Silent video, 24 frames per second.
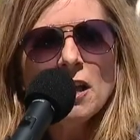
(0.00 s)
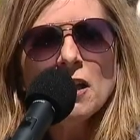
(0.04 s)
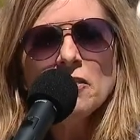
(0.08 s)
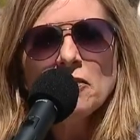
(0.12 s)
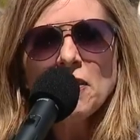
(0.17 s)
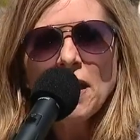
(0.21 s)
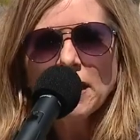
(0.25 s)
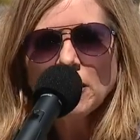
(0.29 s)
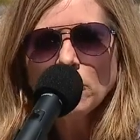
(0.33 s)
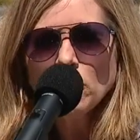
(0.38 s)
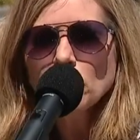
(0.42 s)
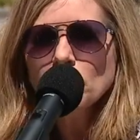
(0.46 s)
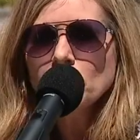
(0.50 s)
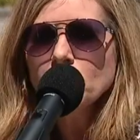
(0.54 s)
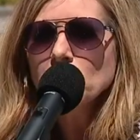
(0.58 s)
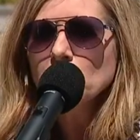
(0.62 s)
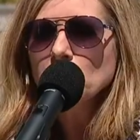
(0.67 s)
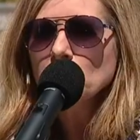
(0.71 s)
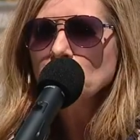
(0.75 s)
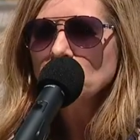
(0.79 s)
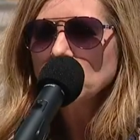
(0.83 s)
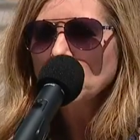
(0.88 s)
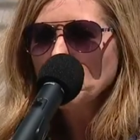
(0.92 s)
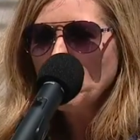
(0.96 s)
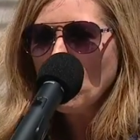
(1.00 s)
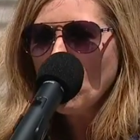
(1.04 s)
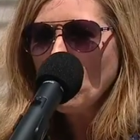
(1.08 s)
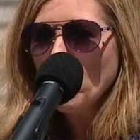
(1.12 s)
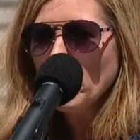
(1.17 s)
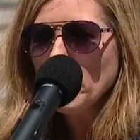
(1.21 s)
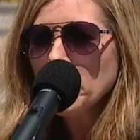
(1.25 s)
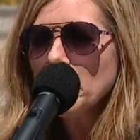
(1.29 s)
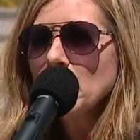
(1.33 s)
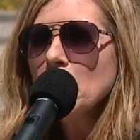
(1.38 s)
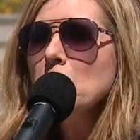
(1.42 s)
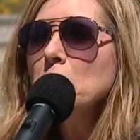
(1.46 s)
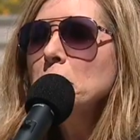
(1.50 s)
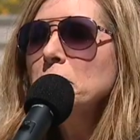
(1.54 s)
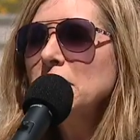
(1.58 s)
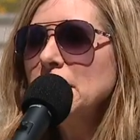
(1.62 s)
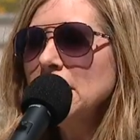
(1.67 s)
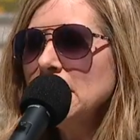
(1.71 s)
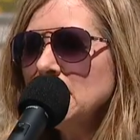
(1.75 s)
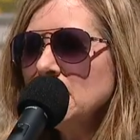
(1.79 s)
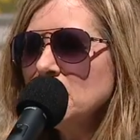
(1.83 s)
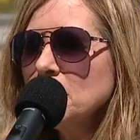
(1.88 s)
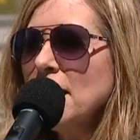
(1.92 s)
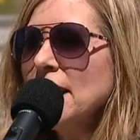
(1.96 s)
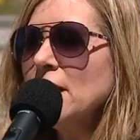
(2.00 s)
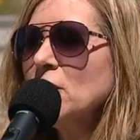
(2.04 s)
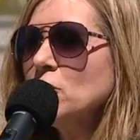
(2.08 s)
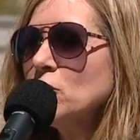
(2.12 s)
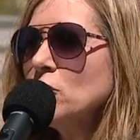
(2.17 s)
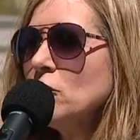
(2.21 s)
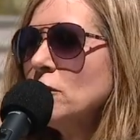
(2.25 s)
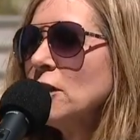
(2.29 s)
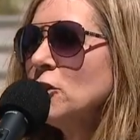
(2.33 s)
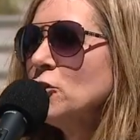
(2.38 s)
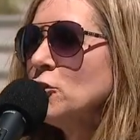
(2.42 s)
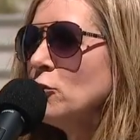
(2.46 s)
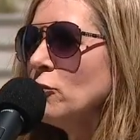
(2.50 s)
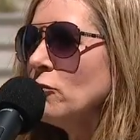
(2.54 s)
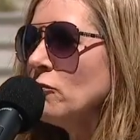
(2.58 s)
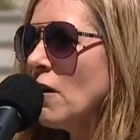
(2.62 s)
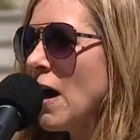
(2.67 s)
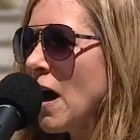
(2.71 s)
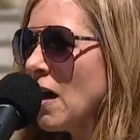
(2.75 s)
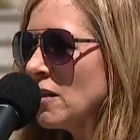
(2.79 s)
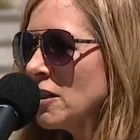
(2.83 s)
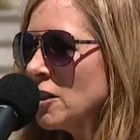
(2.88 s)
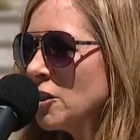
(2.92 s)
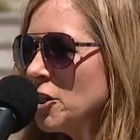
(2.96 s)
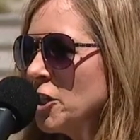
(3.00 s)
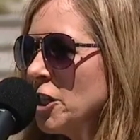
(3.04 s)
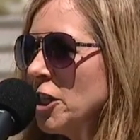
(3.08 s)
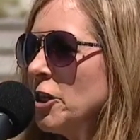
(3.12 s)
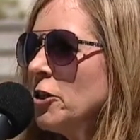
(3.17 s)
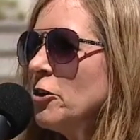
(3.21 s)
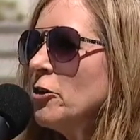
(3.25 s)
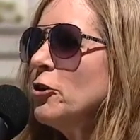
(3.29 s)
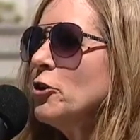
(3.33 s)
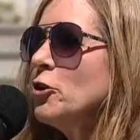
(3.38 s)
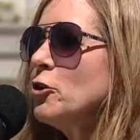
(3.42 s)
Thank you for your support please make sure that you volunteer,